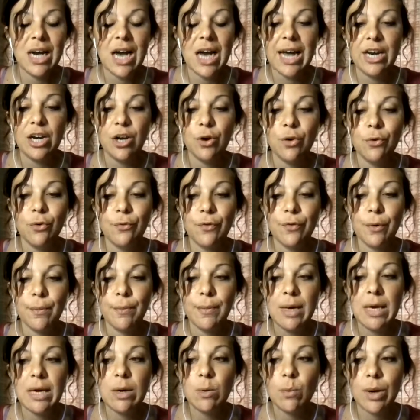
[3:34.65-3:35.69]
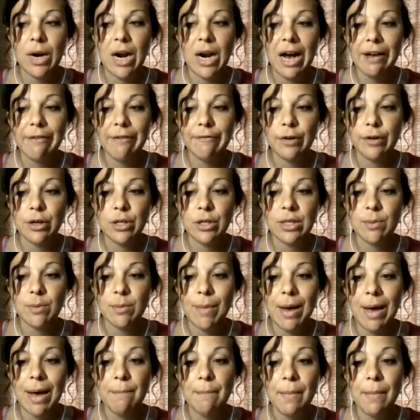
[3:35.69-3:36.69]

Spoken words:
I know for me, when I first met